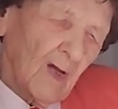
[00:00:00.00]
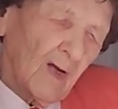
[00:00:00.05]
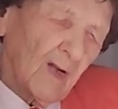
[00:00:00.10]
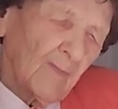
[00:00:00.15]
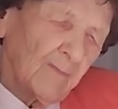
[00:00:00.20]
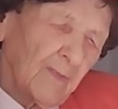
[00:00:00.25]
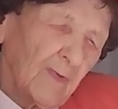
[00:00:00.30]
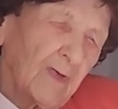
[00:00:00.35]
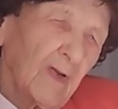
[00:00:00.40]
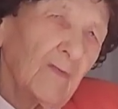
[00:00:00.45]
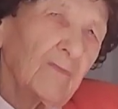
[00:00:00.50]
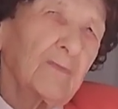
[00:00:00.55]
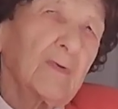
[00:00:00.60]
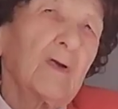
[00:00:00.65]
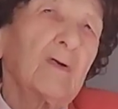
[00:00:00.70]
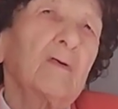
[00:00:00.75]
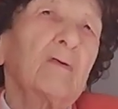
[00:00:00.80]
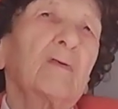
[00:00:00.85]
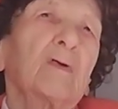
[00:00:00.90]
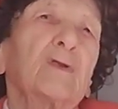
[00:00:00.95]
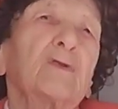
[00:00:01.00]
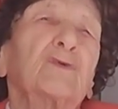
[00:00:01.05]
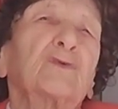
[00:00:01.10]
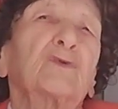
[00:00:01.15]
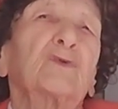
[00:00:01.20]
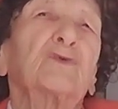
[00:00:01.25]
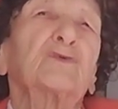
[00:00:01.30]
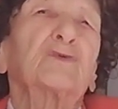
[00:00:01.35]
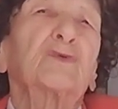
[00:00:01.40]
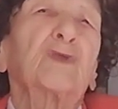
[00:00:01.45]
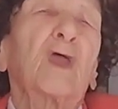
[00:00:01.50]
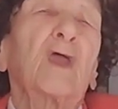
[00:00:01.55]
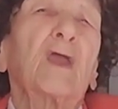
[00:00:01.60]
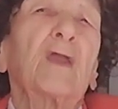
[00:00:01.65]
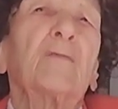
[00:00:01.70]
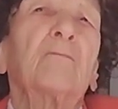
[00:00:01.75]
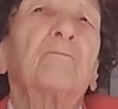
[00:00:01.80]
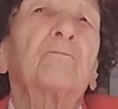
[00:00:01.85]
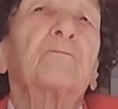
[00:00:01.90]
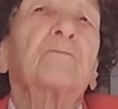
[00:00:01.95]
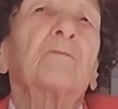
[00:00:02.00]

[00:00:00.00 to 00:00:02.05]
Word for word: got up enough courage to say,